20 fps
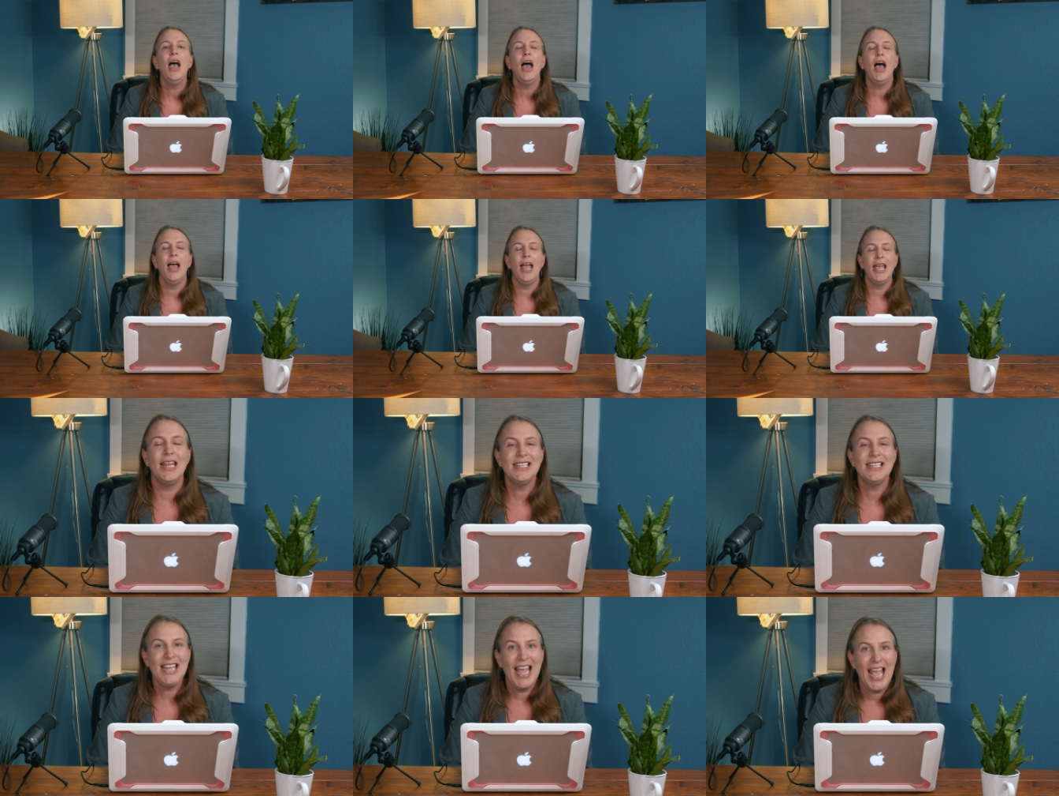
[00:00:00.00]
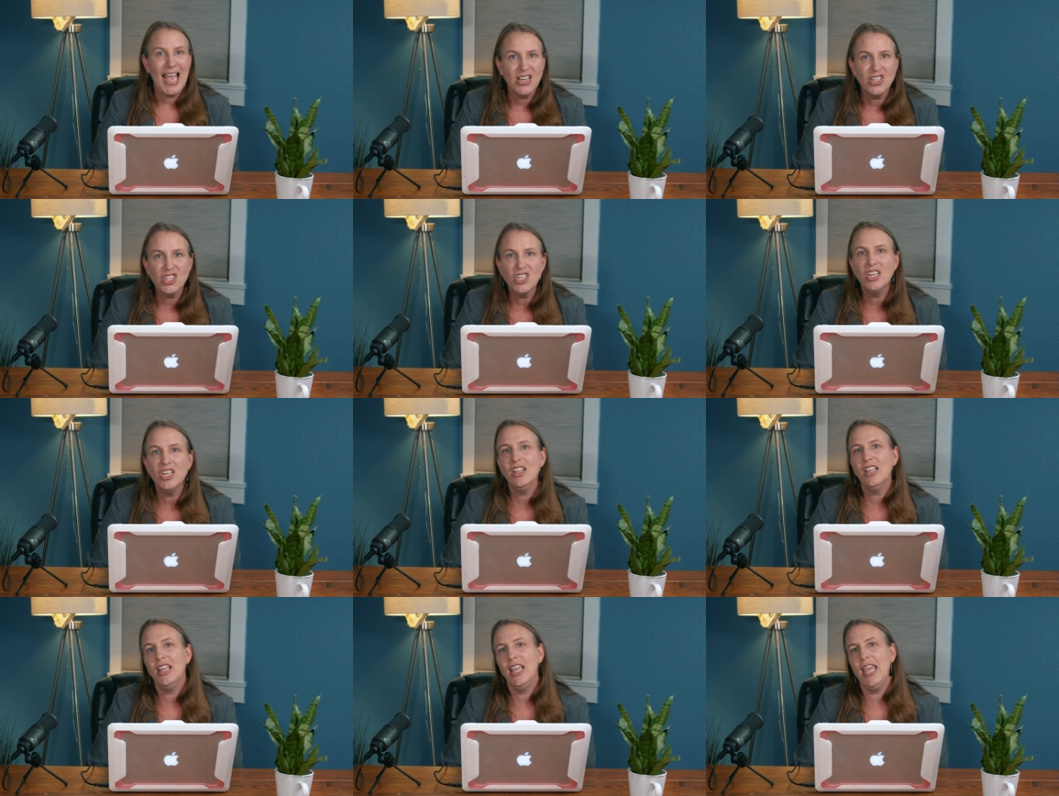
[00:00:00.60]
uh,
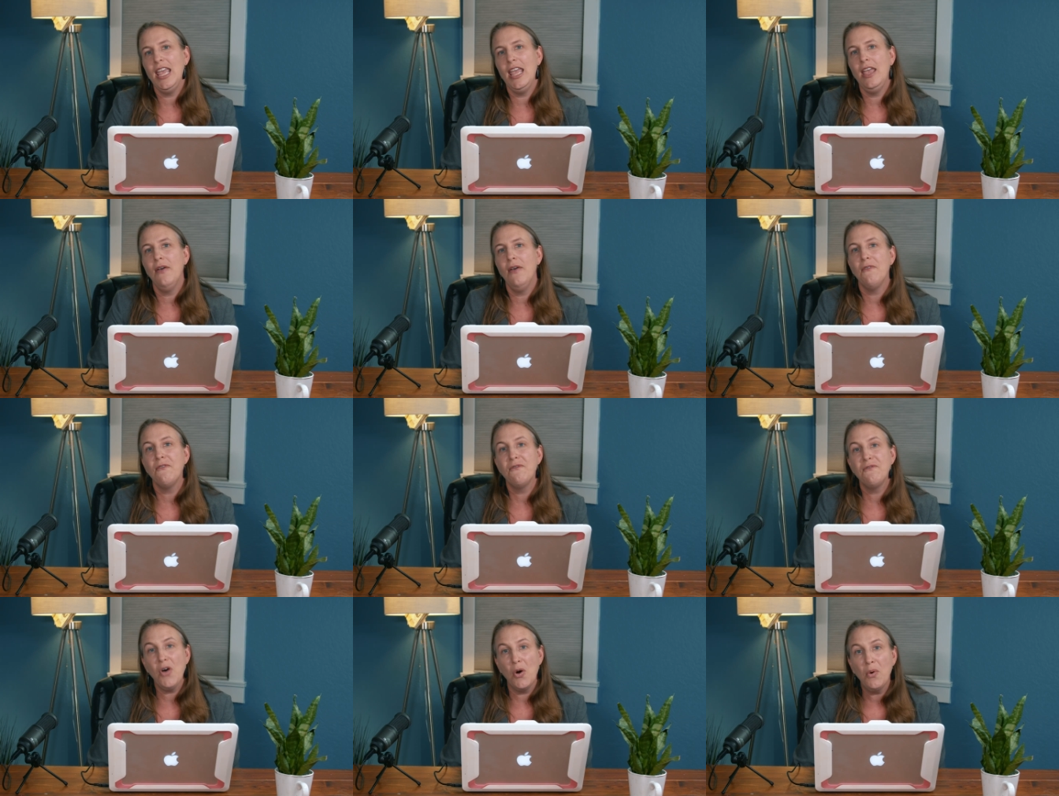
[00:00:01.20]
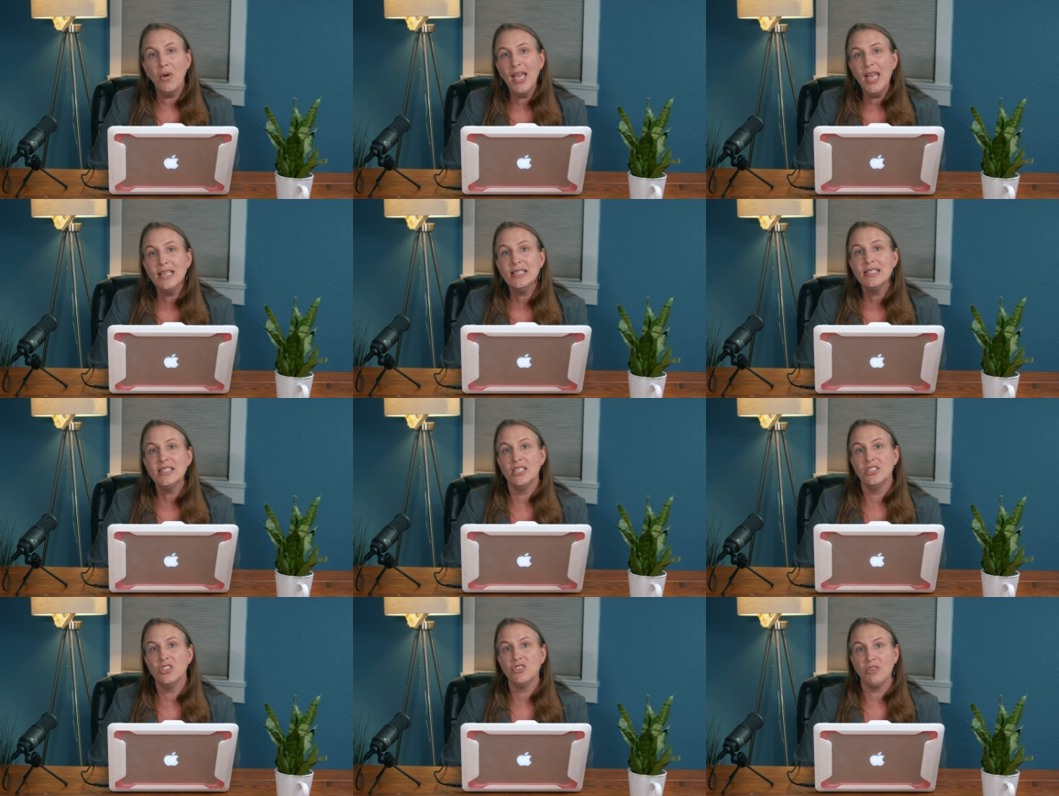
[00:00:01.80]
intentionally
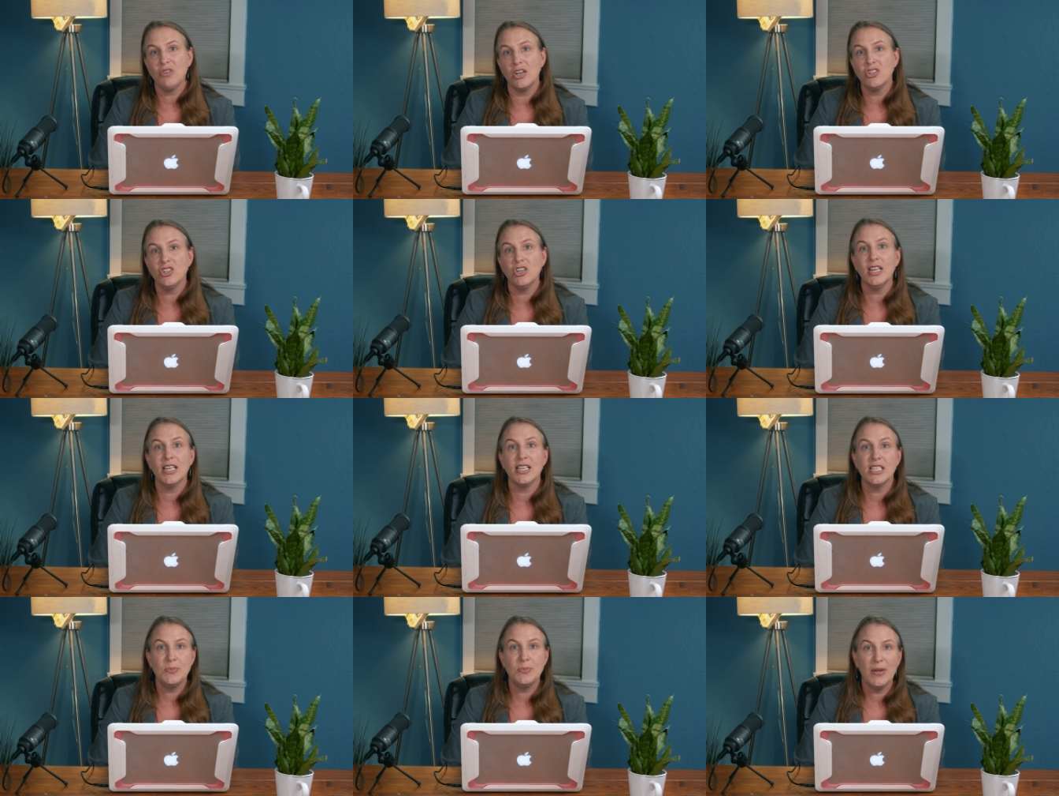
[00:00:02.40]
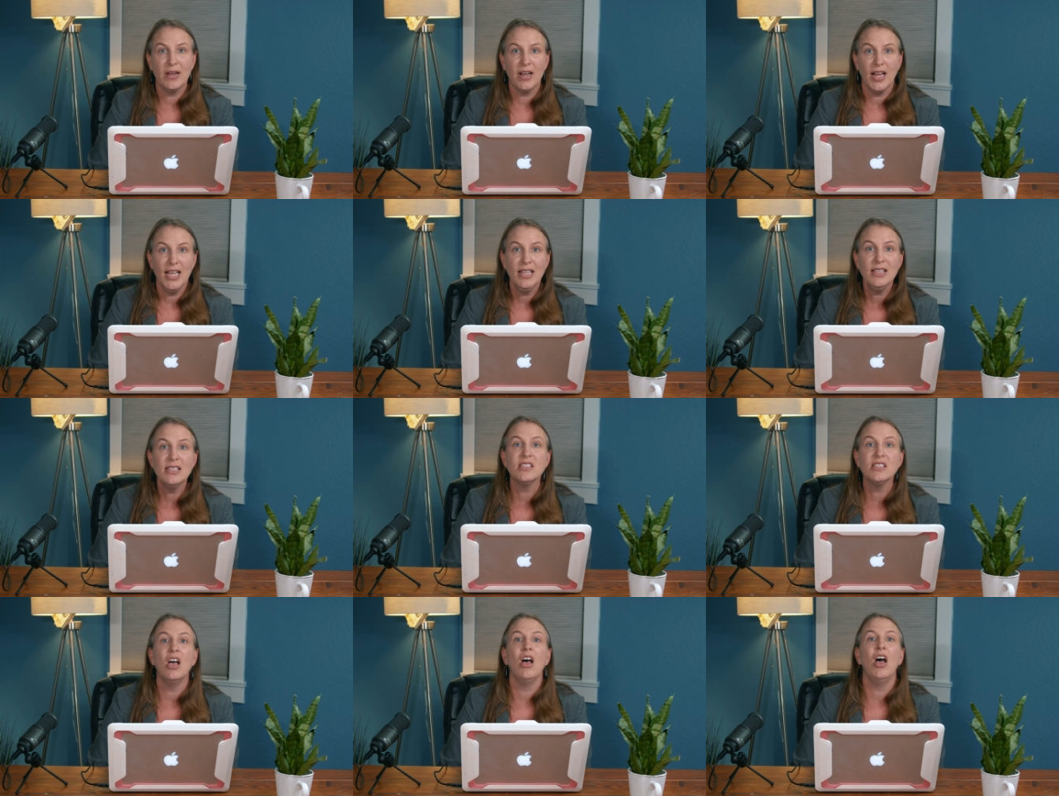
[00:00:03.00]
focused and structured
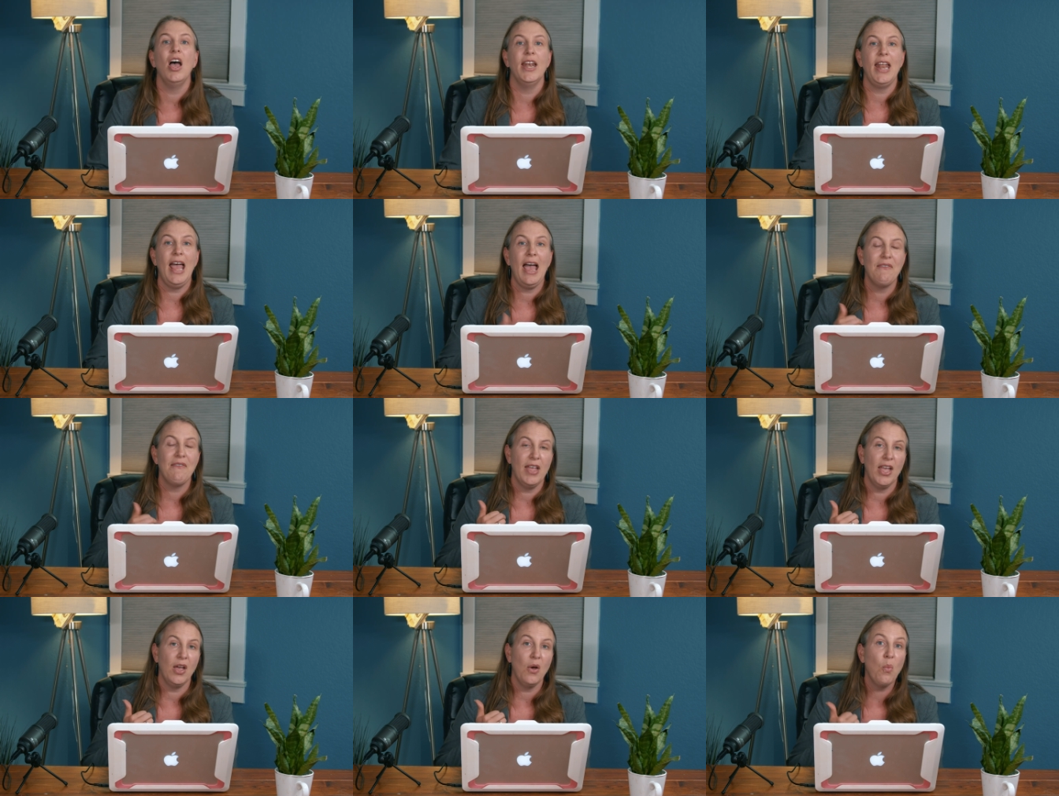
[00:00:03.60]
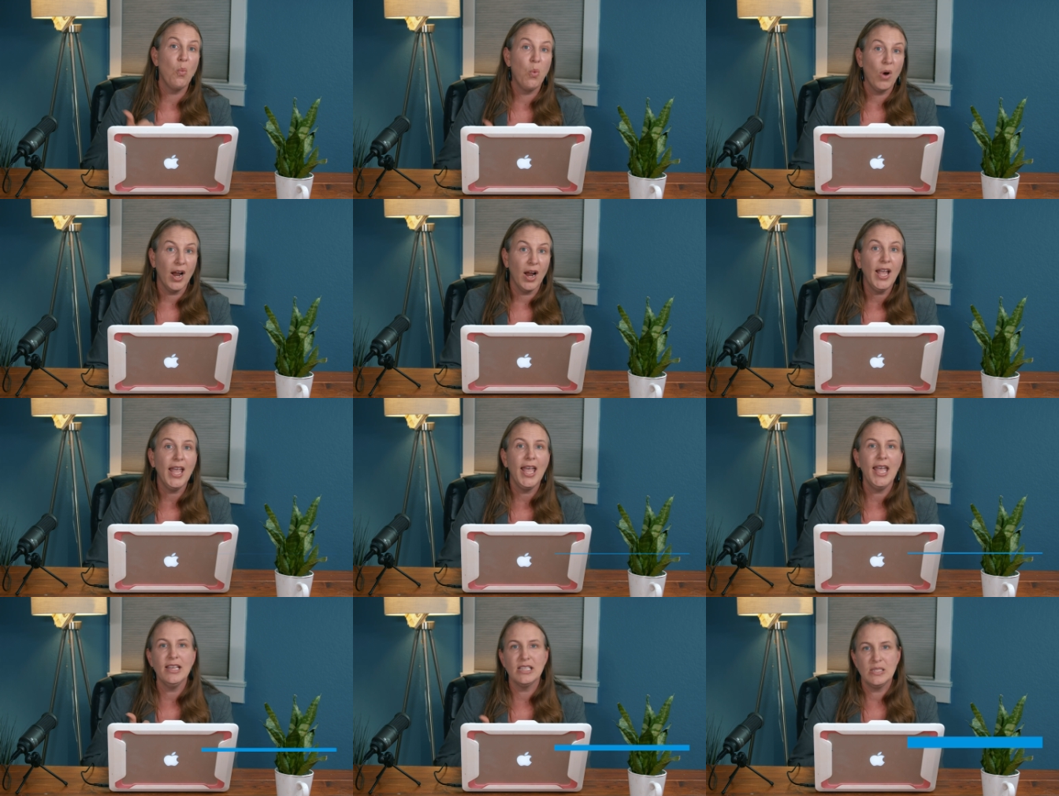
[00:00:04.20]
experience on having
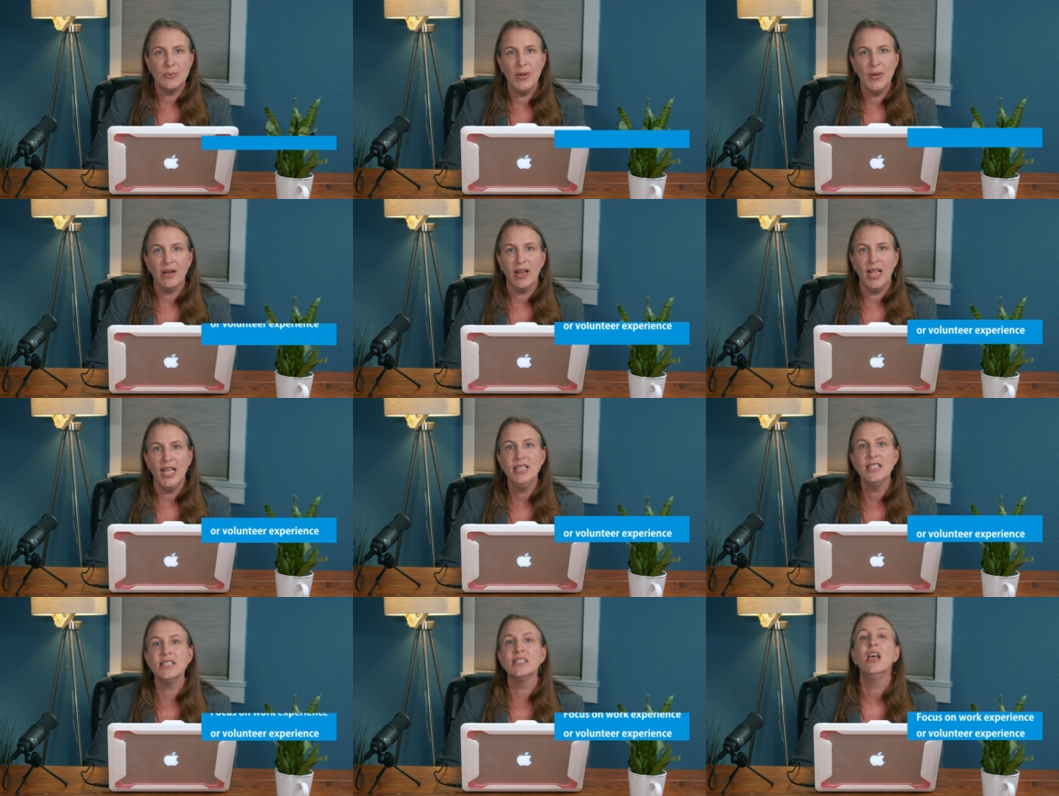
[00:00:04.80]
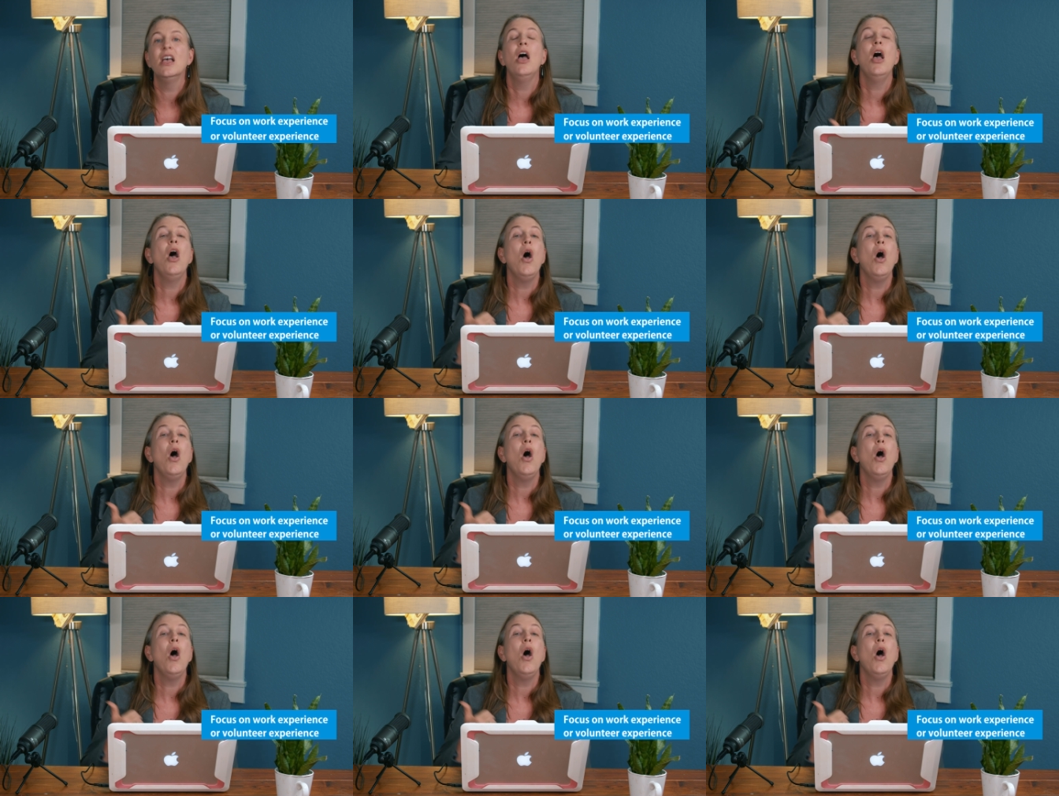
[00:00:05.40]
work experience